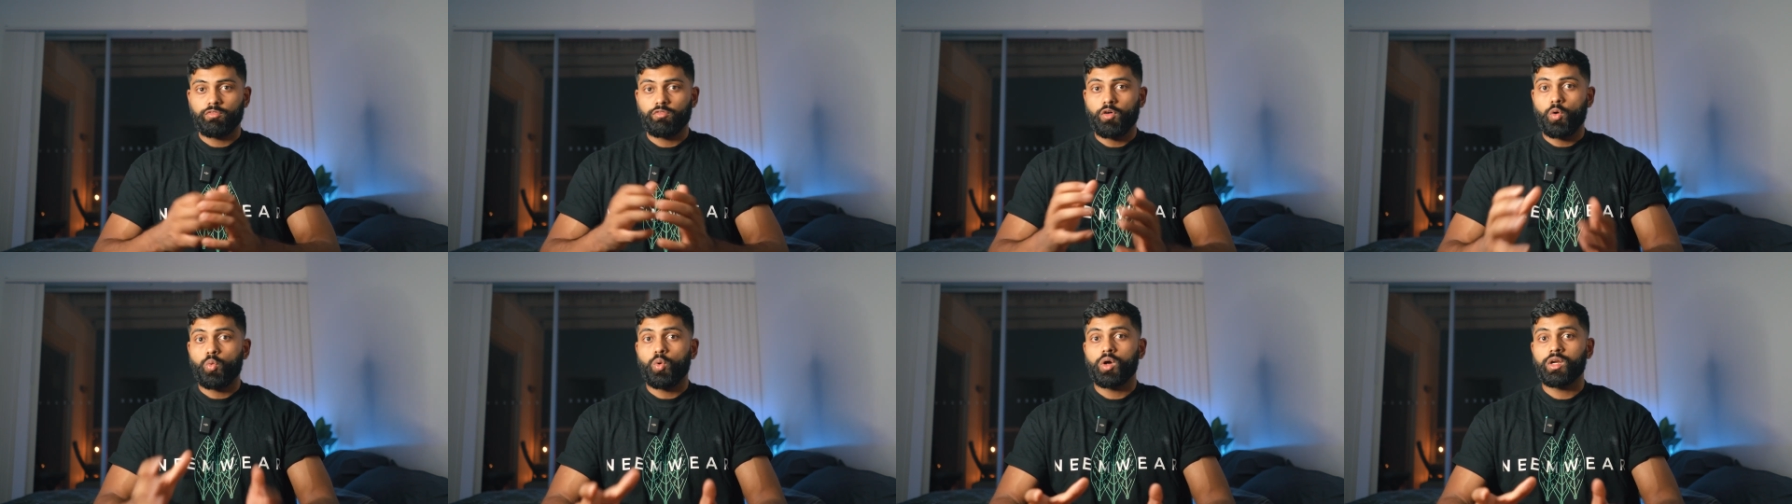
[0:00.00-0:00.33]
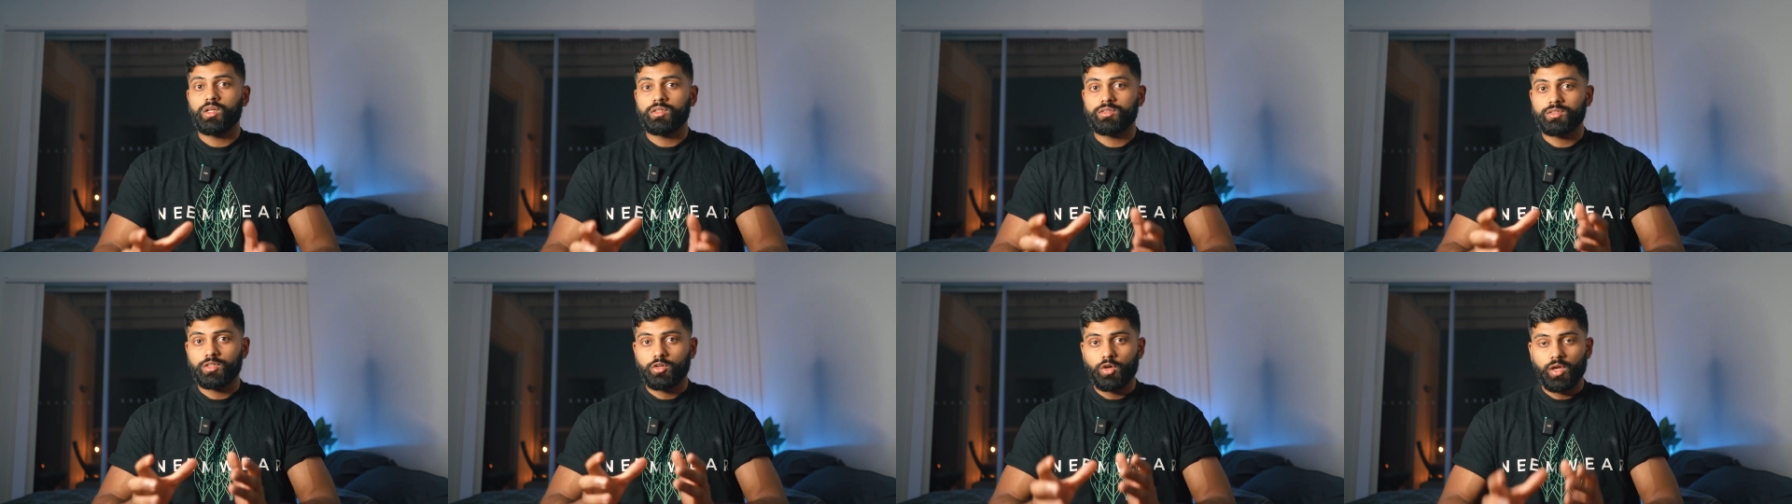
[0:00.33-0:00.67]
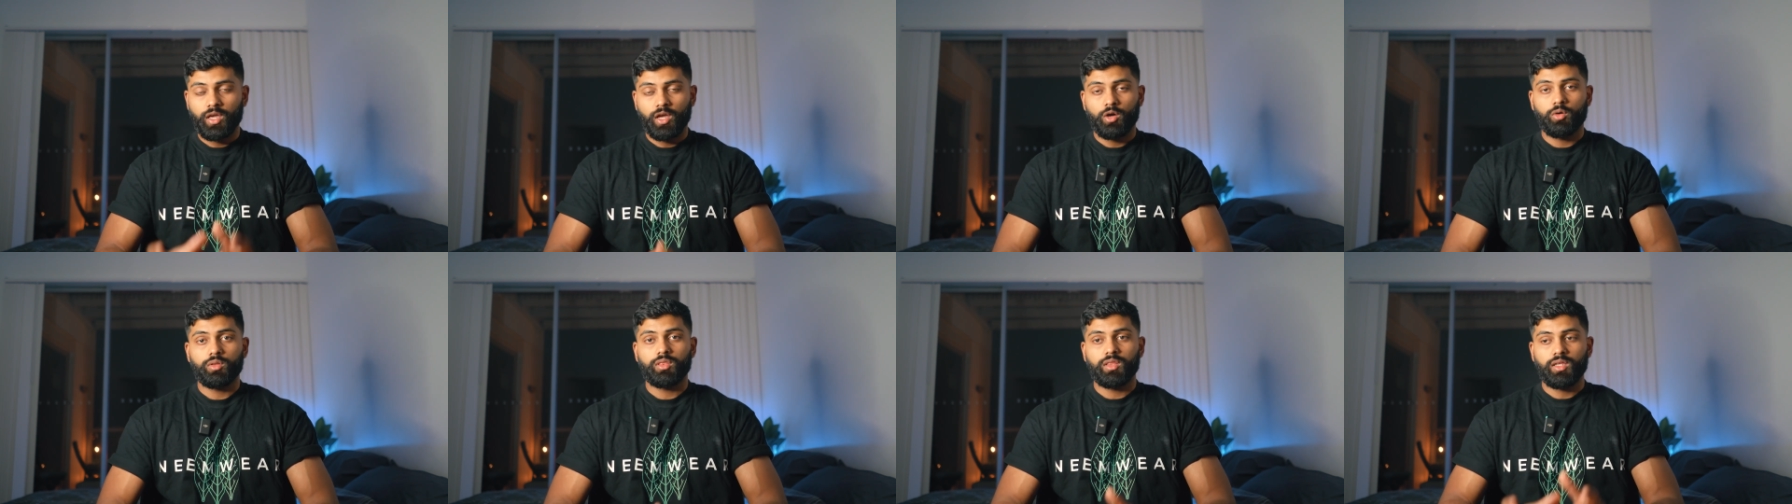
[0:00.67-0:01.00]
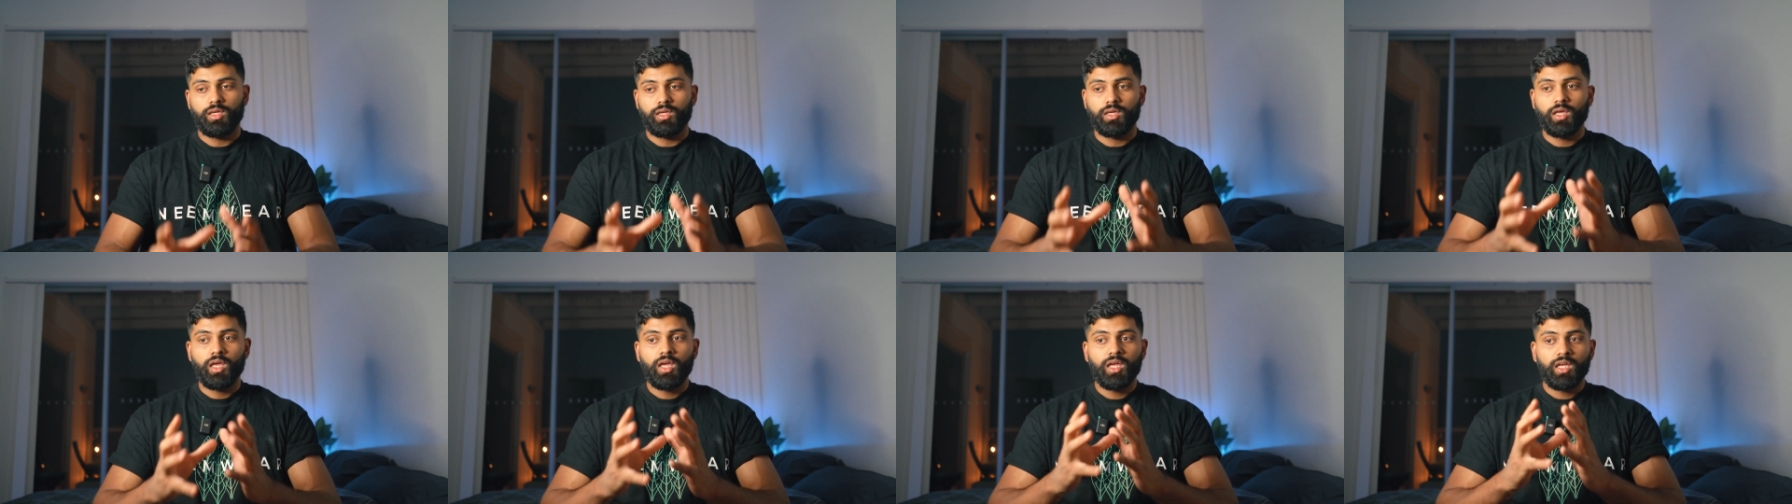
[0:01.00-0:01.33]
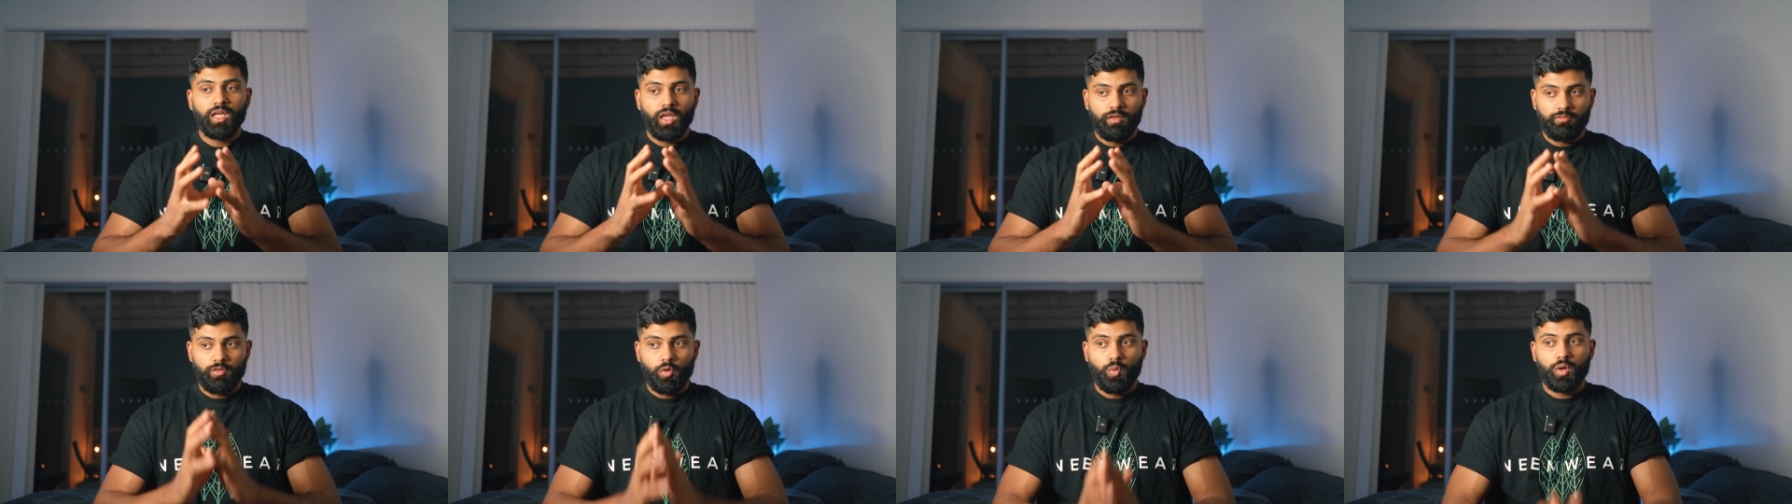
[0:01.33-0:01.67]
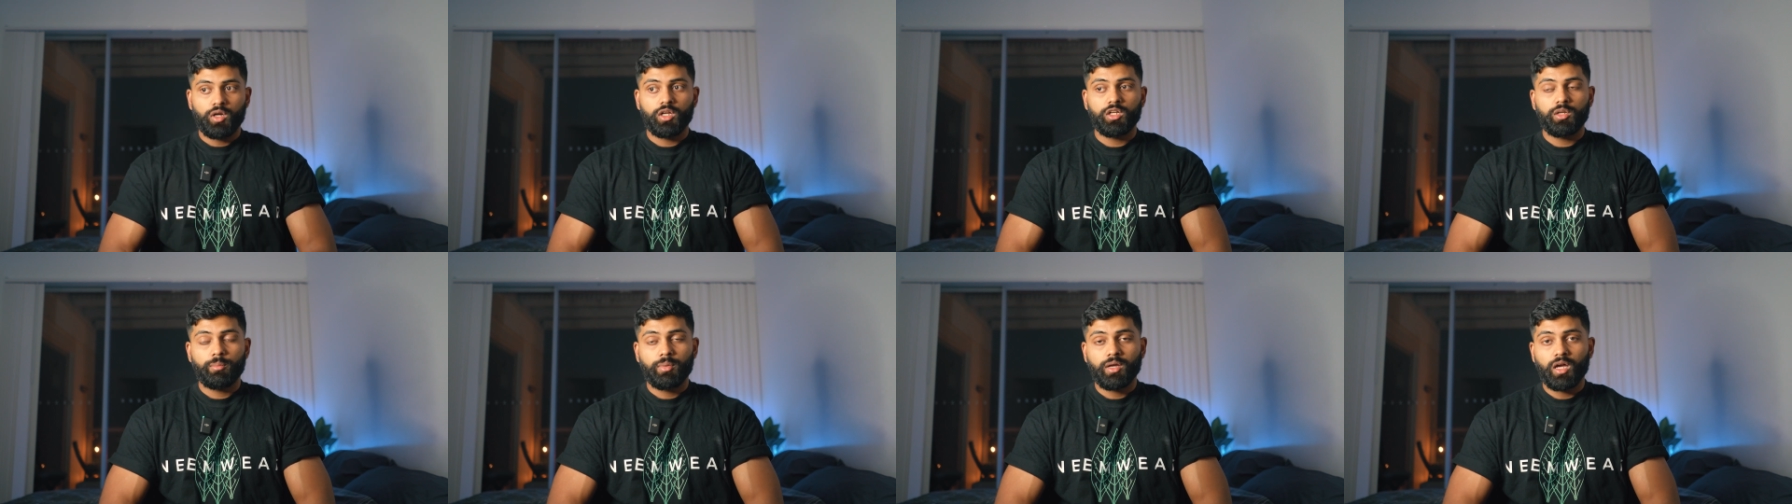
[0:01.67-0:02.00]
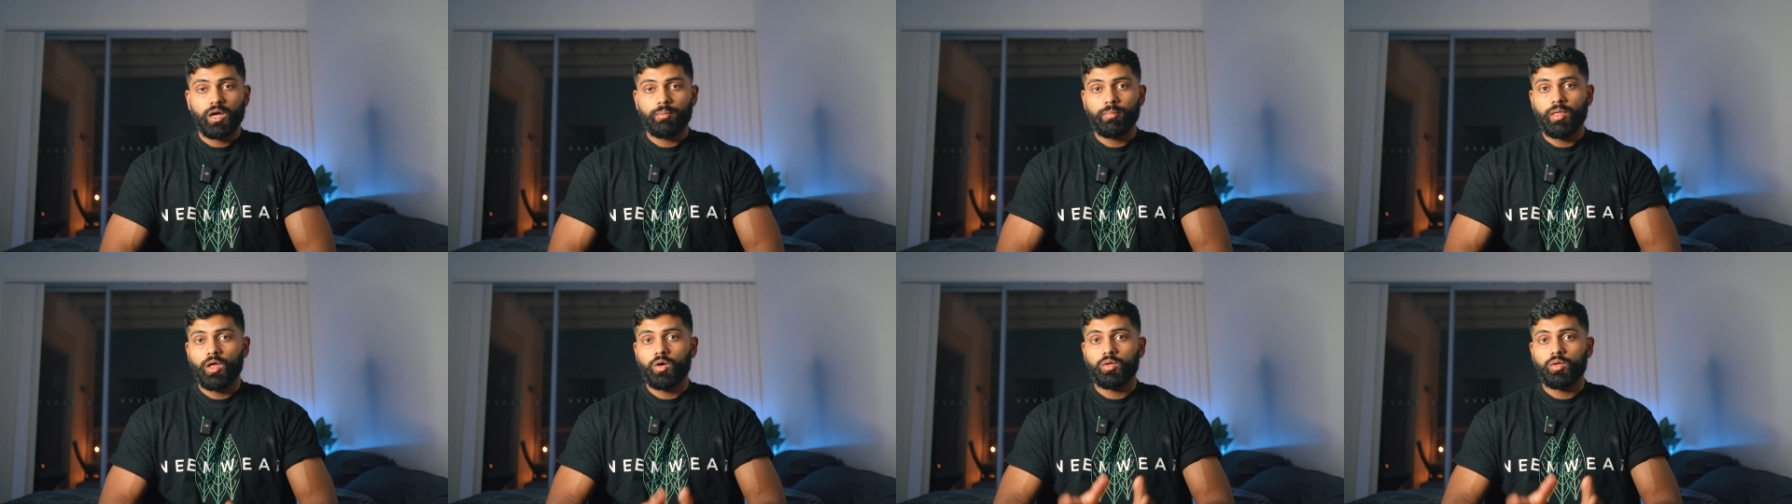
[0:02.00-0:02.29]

If I wanted to go healthy, if I wanted to become